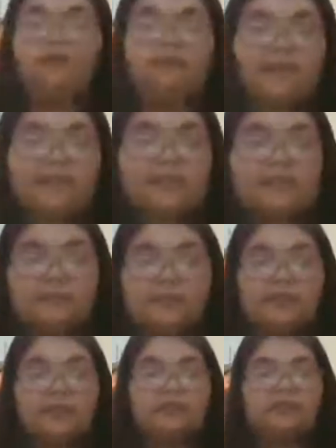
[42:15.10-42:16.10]
friends
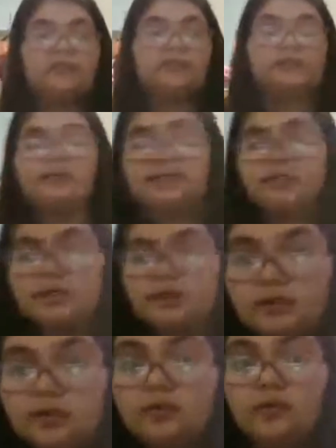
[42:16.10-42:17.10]
with
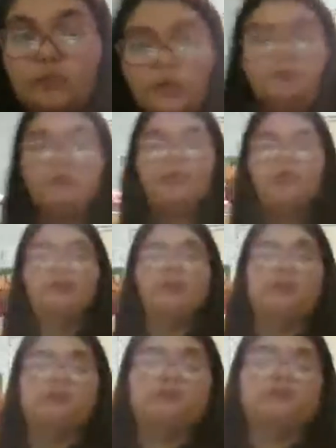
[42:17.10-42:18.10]
one
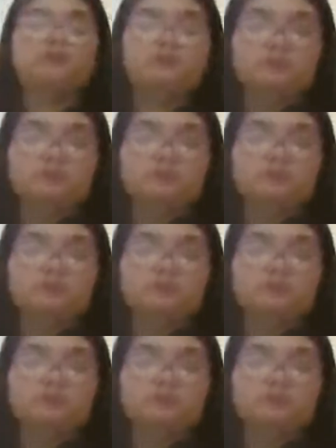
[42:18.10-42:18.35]
person